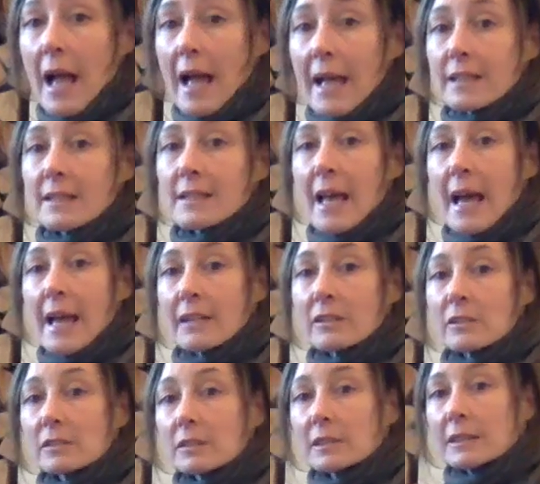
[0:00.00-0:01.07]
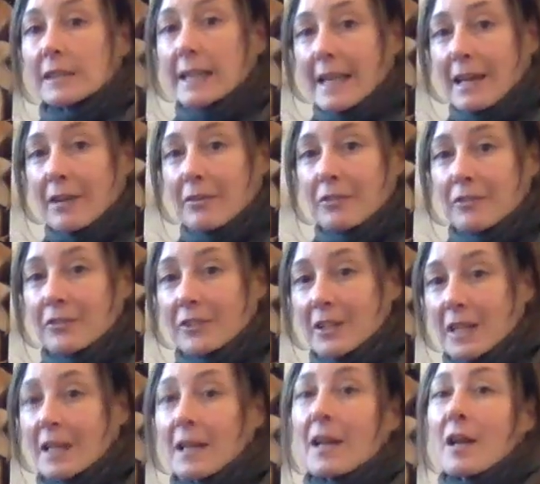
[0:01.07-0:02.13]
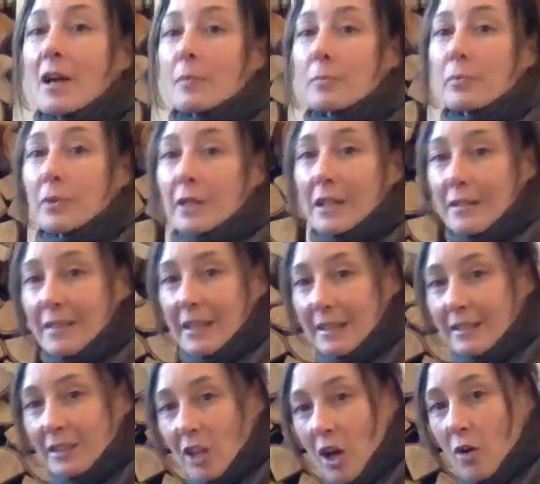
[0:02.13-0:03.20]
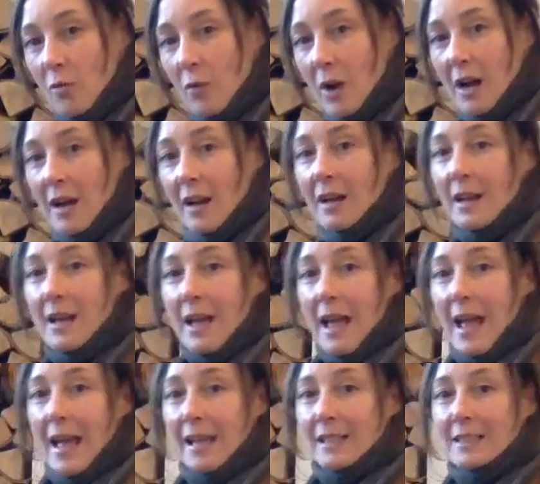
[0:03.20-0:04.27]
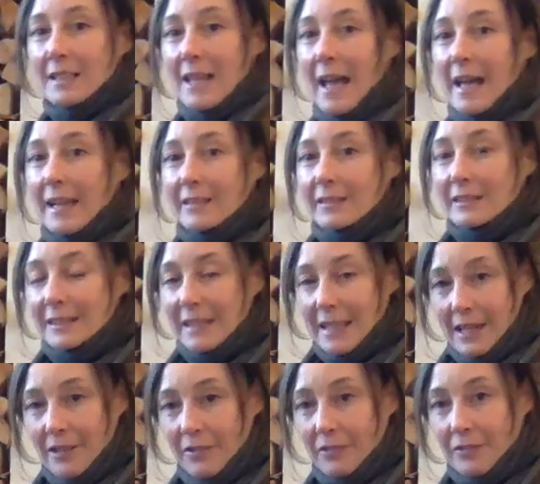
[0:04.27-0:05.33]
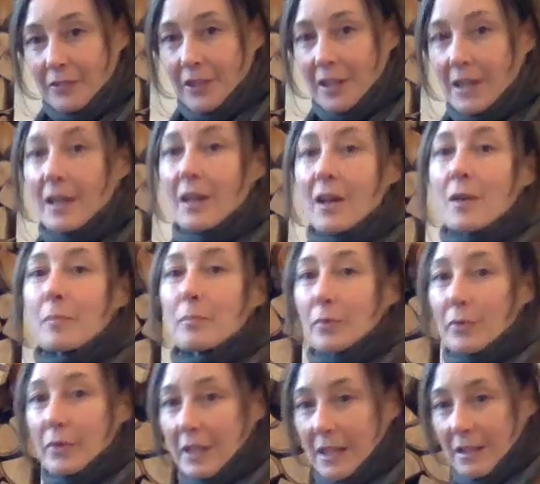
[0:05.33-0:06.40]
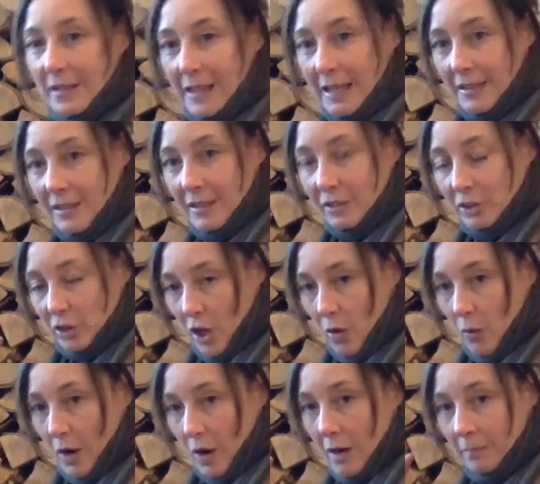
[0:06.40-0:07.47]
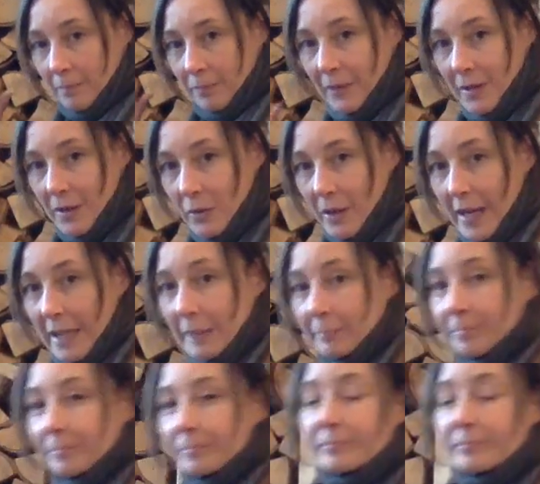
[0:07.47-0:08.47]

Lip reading: Exhale, lift. Breathe in lower. Exhale, lift. Breathe in lower. Okay.